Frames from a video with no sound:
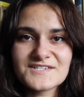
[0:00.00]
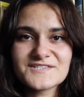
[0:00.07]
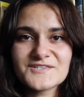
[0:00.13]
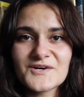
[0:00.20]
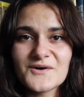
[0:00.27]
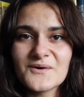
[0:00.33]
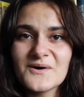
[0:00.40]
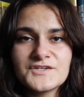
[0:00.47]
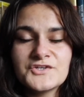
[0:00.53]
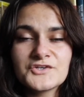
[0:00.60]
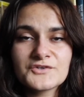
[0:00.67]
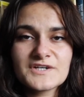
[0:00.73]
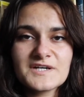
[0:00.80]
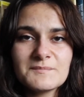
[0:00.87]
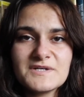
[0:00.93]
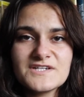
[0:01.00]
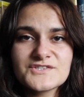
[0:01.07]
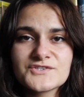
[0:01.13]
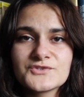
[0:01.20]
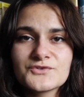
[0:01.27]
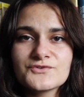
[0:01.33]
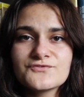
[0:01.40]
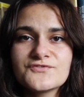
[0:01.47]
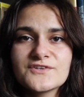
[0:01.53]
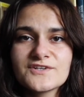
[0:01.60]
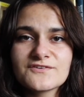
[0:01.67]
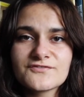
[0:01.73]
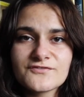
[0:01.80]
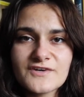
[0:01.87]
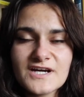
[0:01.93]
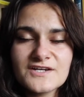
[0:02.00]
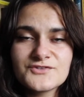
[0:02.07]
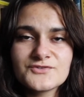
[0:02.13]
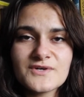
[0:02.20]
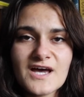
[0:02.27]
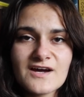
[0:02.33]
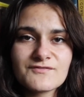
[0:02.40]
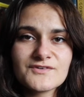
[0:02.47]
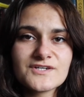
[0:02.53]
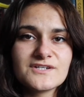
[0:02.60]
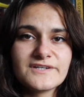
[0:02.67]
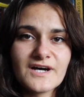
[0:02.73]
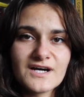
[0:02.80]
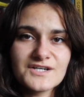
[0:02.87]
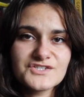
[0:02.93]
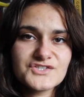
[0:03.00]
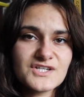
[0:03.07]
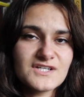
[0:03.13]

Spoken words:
So, you know what I mean? So don't feel afraid to ever gush